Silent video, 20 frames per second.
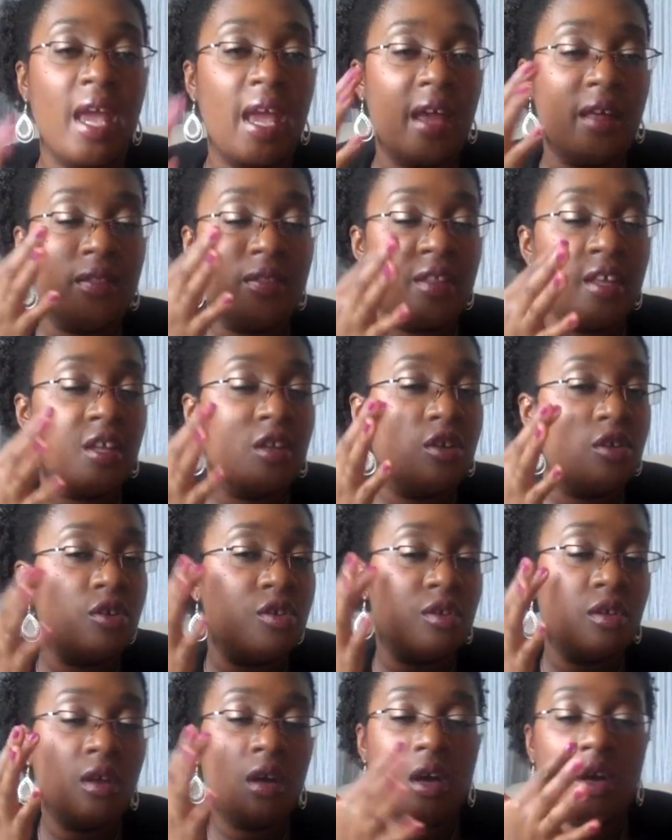and then
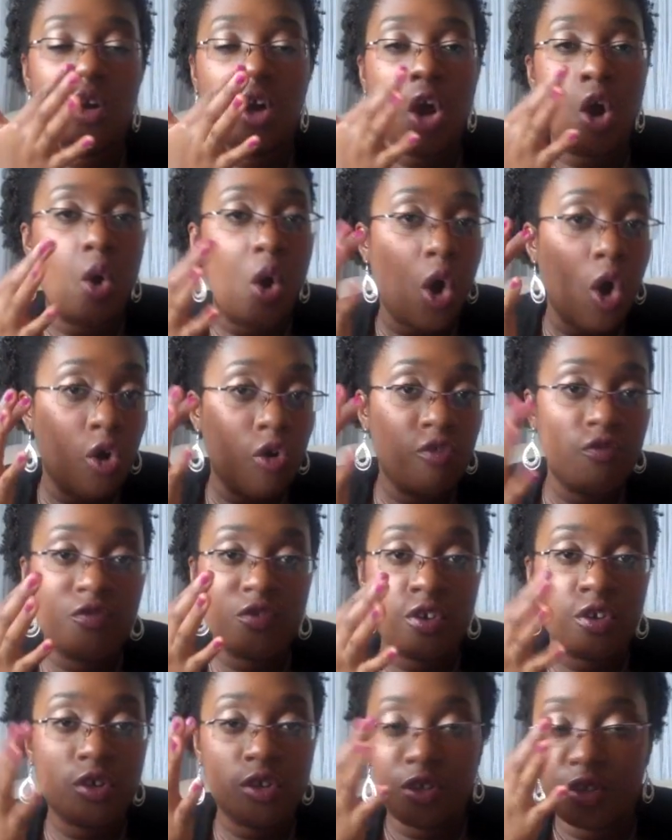go
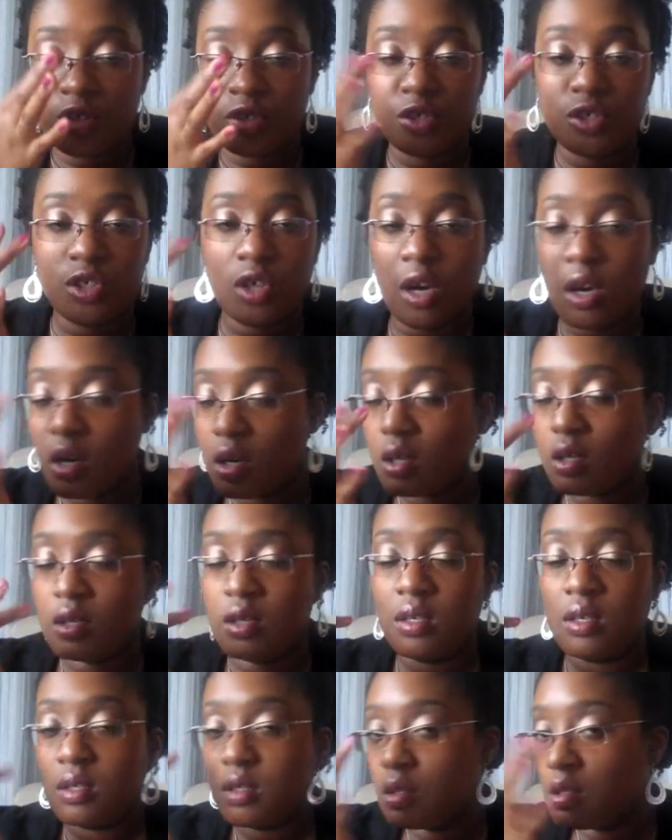over your
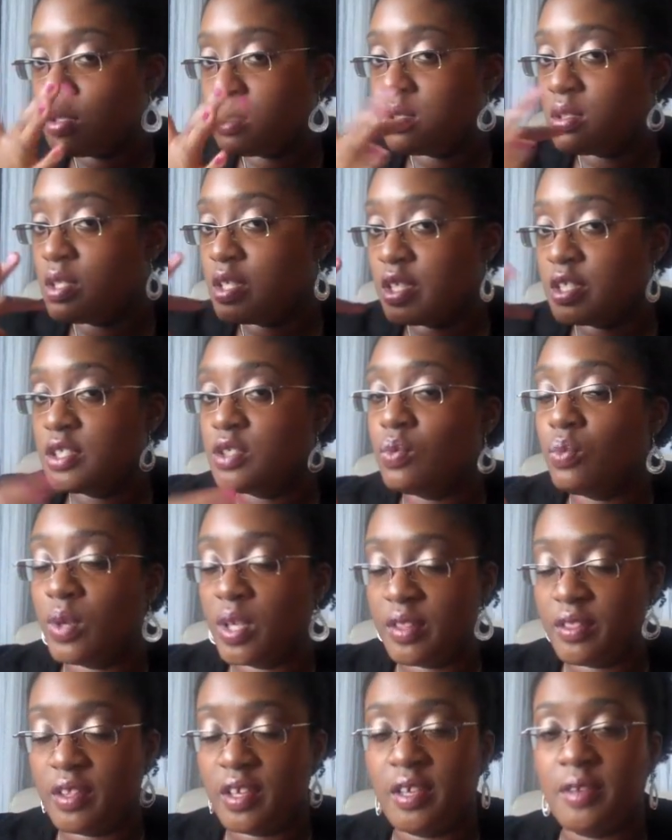darkness
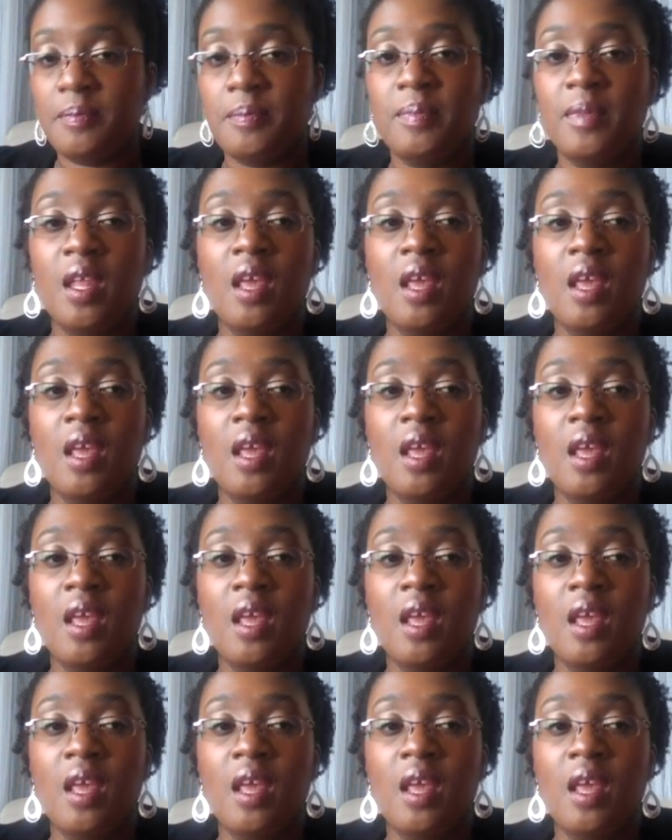with it.